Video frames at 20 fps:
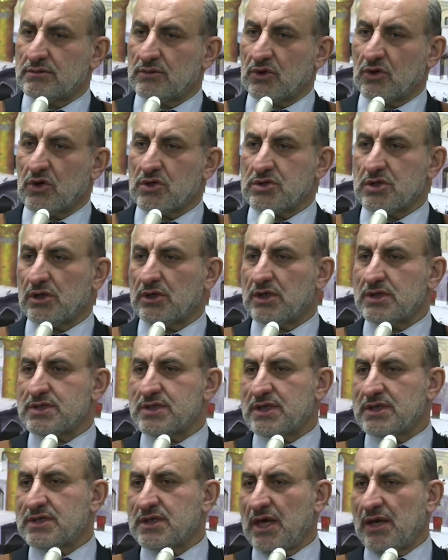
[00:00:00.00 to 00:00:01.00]
because it is
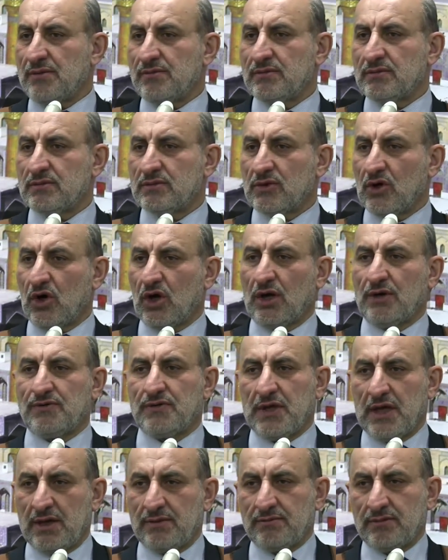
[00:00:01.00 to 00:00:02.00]
the same. All of
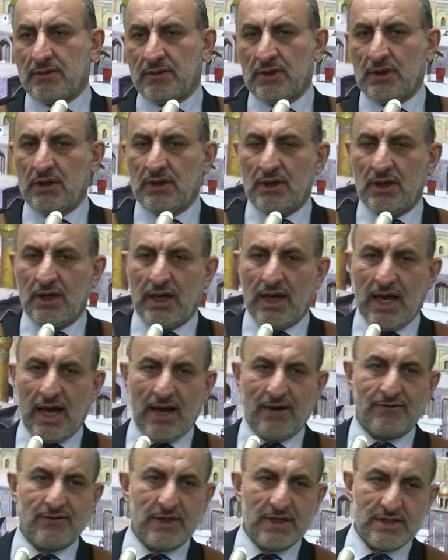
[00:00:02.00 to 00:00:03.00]
them
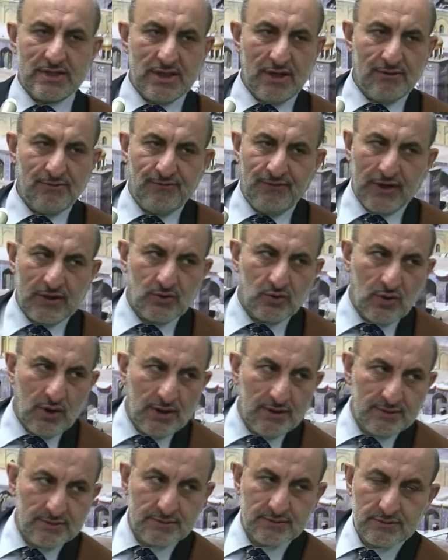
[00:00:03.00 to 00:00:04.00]
have the same fatwa.
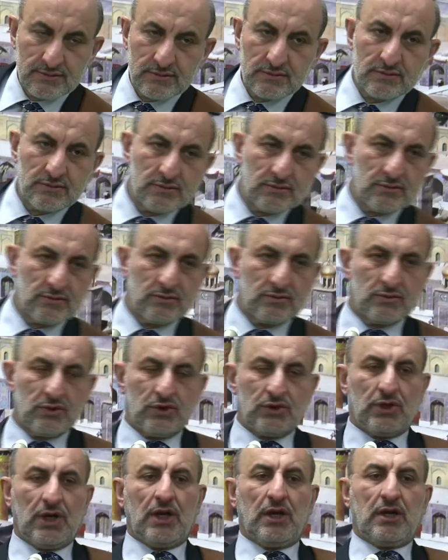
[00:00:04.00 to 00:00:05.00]

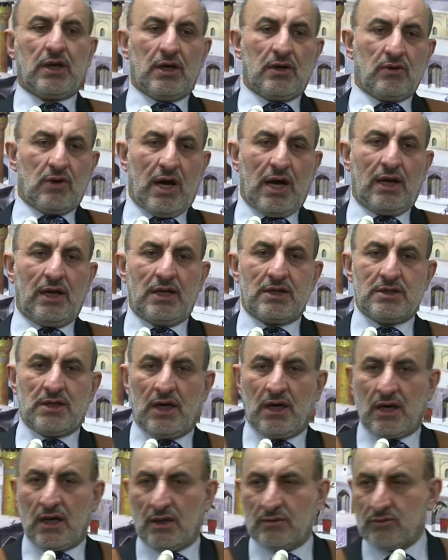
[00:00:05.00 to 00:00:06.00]
Drinking wine is
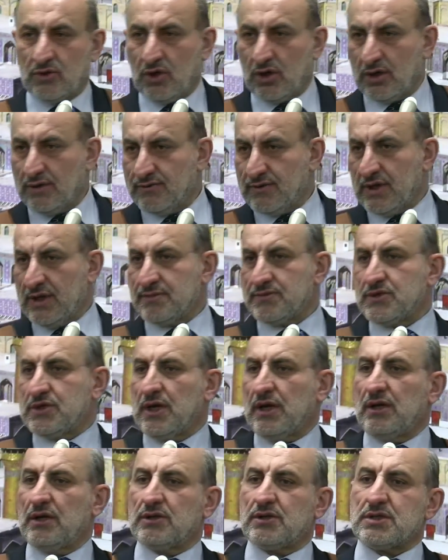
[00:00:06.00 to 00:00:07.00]
haram. All of them
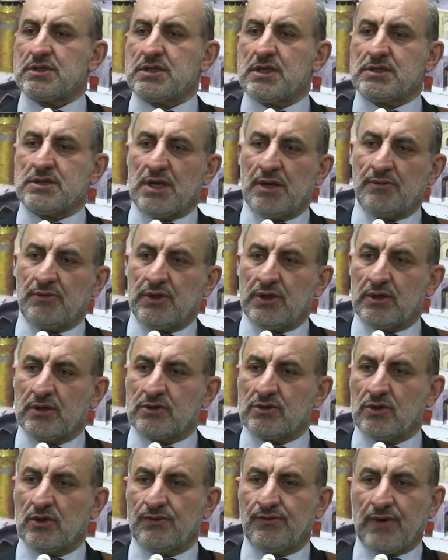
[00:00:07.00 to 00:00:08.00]
say it is the same thing.
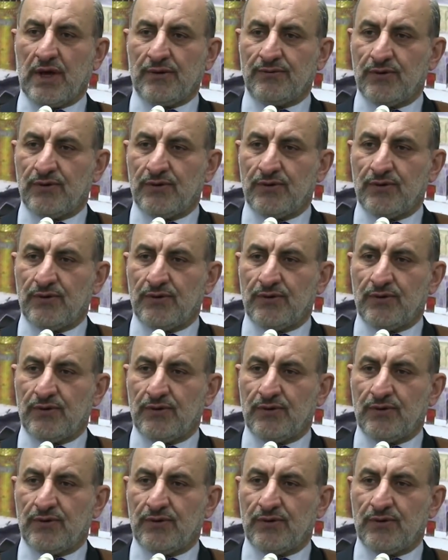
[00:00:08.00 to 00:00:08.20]
So if I